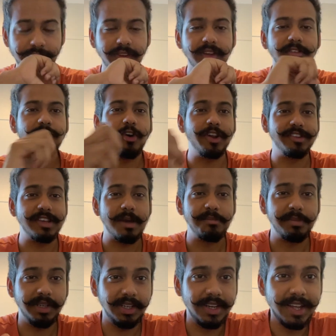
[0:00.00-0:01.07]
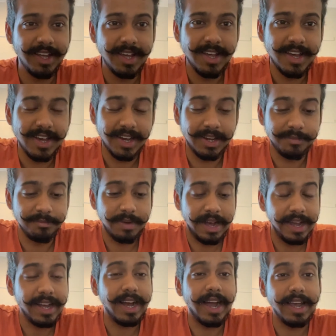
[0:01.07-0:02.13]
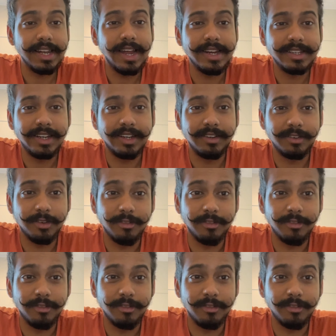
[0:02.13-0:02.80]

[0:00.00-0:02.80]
For example, I highlighted,